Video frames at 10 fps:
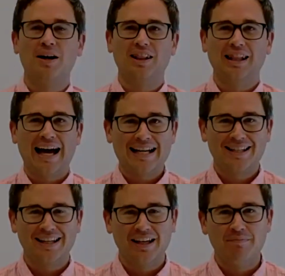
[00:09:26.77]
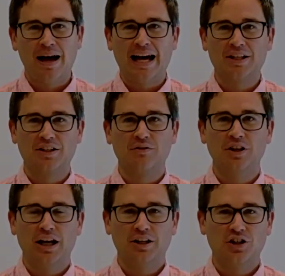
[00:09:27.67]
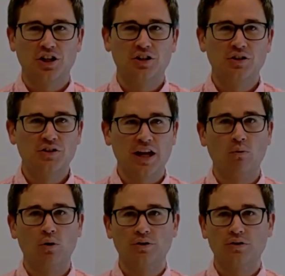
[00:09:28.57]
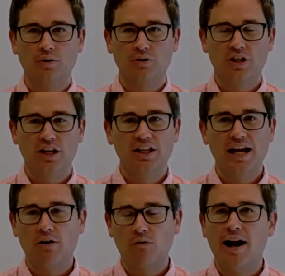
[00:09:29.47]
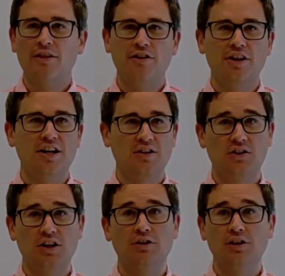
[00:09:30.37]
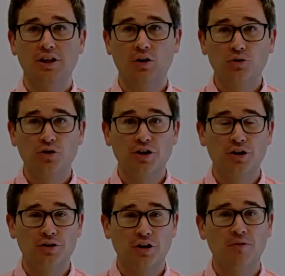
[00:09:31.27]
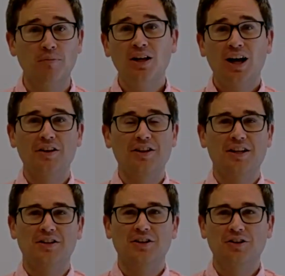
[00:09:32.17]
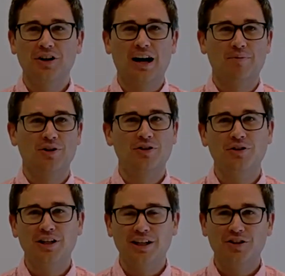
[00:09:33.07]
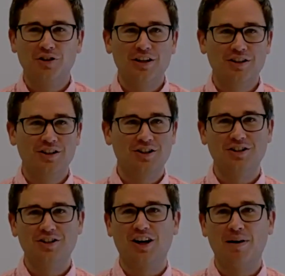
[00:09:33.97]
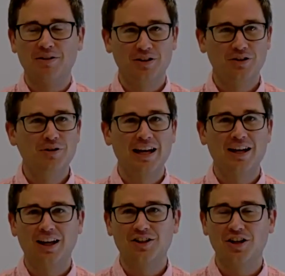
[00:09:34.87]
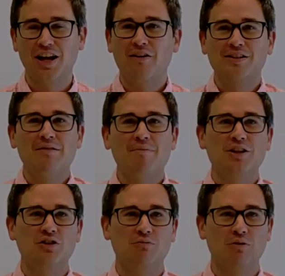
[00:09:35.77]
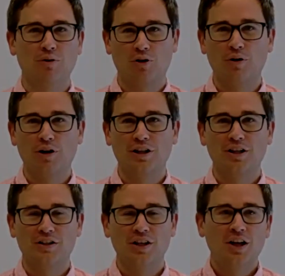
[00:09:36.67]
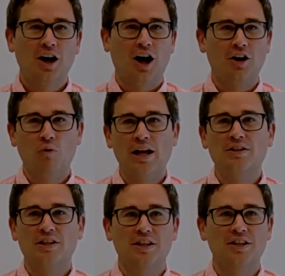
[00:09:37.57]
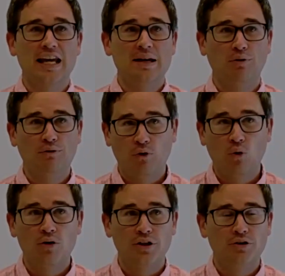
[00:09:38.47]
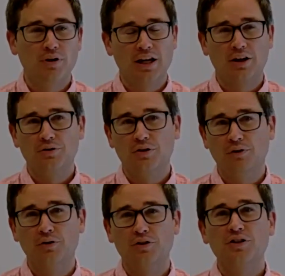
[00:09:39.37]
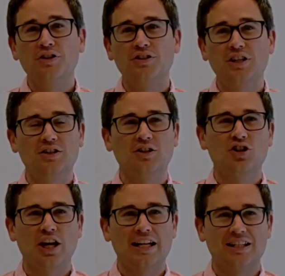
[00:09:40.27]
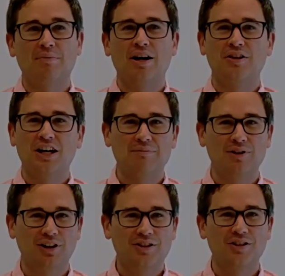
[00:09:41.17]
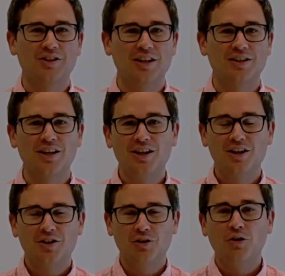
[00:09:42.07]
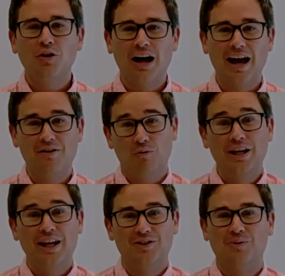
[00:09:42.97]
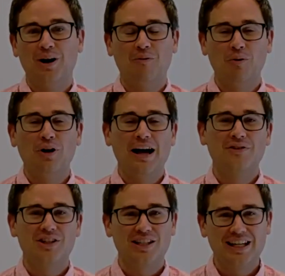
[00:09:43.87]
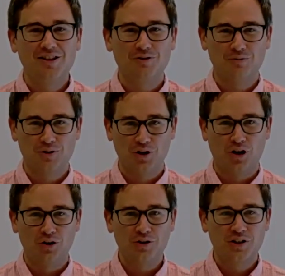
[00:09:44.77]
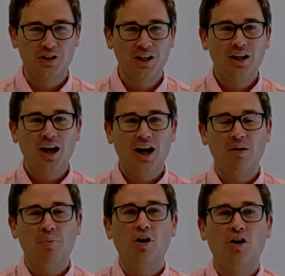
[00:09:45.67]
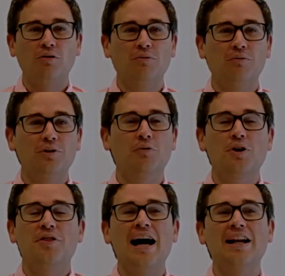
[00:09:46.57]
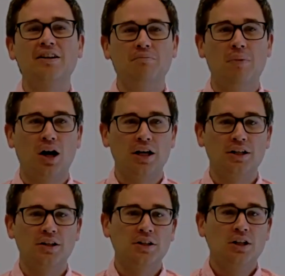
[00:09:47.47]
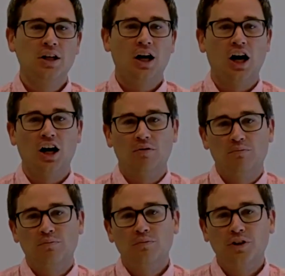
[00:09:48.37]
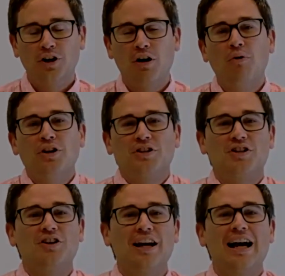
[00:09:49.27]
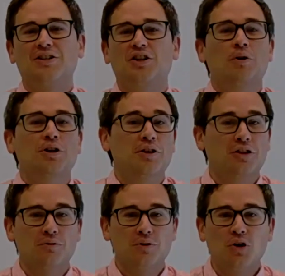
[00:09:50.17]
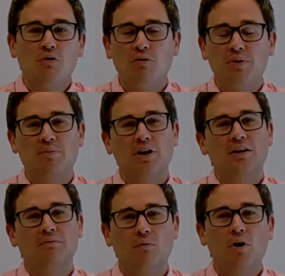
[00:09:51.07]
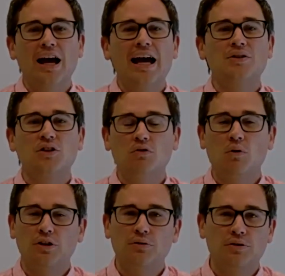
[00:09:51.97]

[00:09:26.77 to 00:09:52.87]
about lasting impacts of the elections that we're seeing now, rather than necessarily the ultra near term, I think that's a good opportunity to transition to talk about the UK election. Now, as I mentioned, we're recording this on Wednesday, the day before the UK goes to vote. So there's a decent chance that by the time you listen to this, and we as well will have seen the results. Paul, with that in mind, I won't necessarily ask you what you think the result will be, but I want to ask you